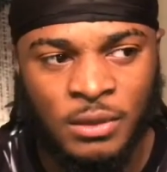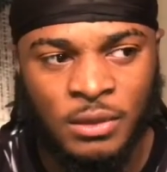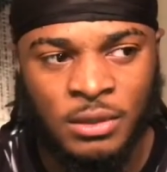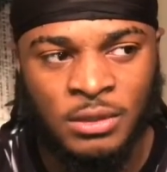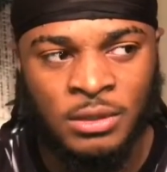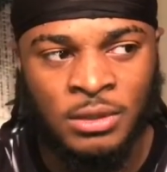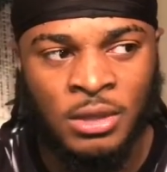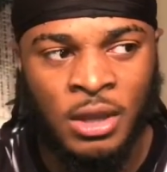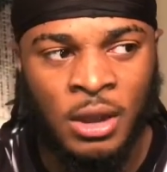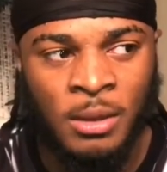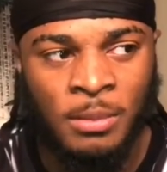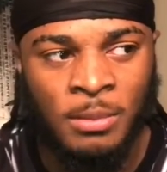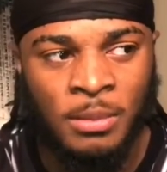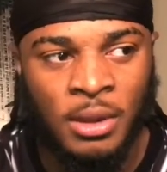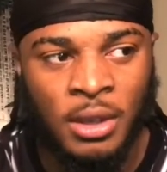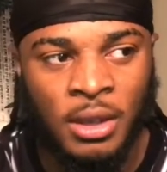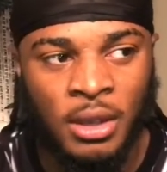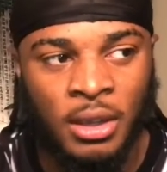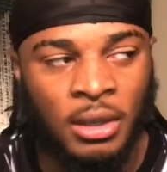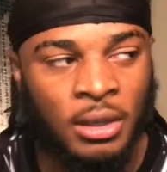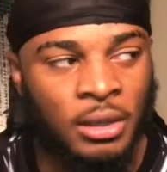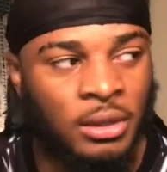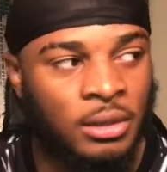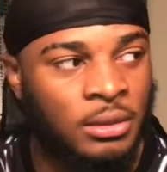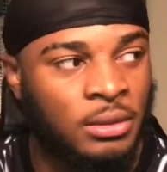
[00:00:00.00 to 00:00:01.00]
So I'm
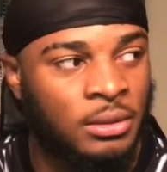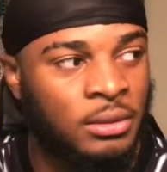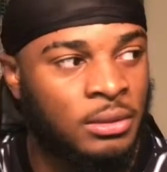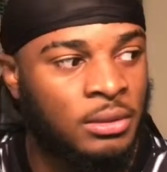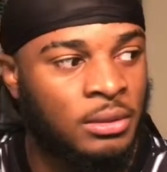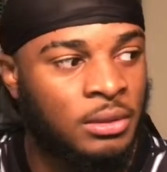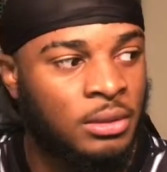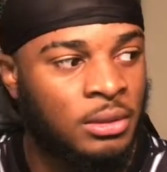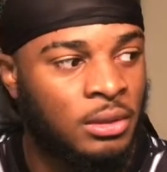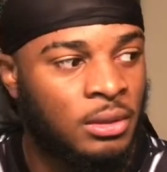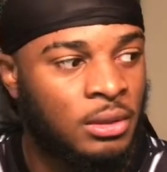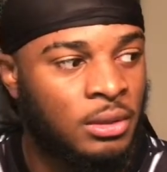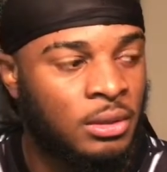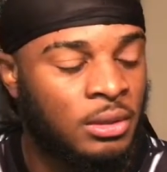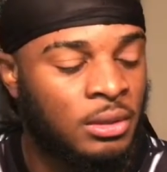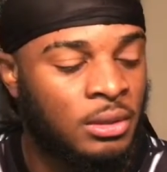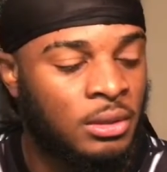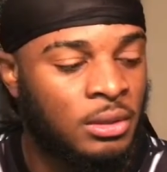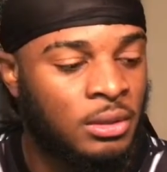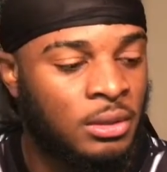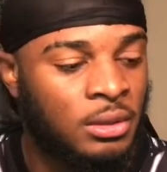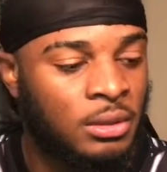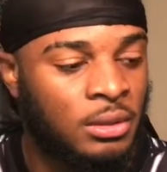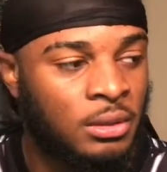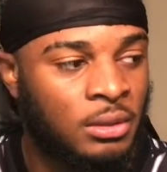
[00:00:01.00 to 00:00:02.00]
like,
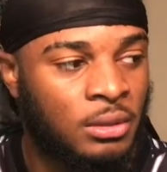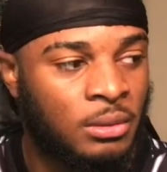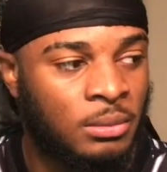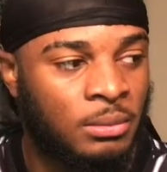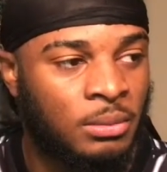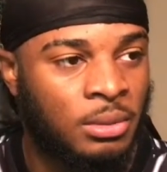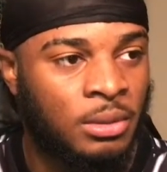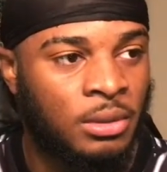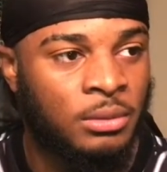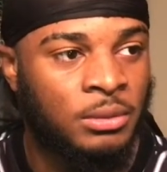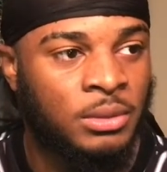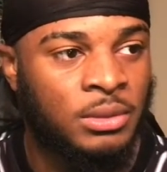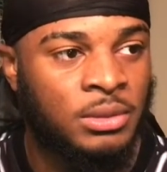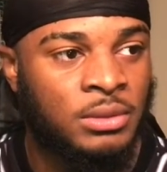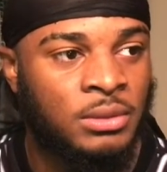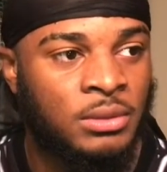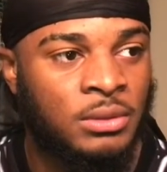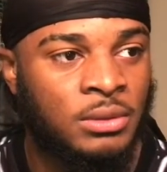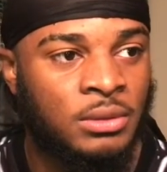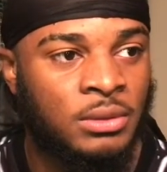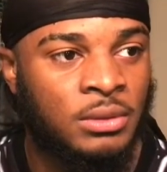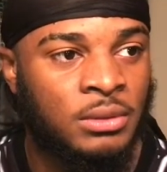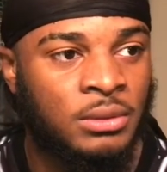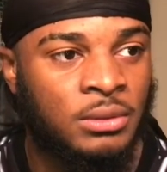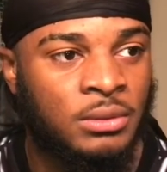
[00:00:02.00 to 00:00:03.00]
bro, what's
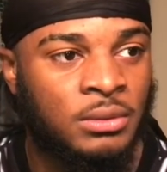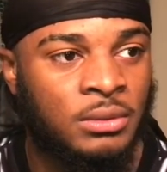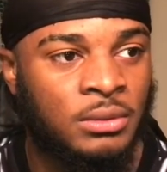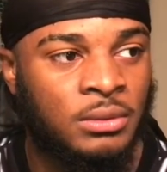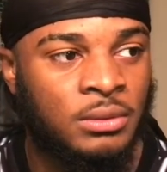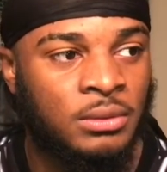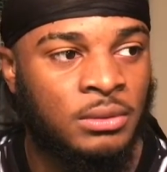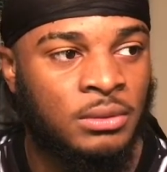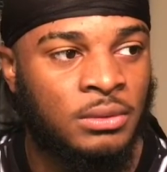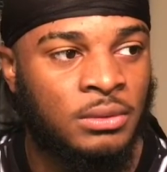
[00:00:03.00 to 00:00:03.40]
going on?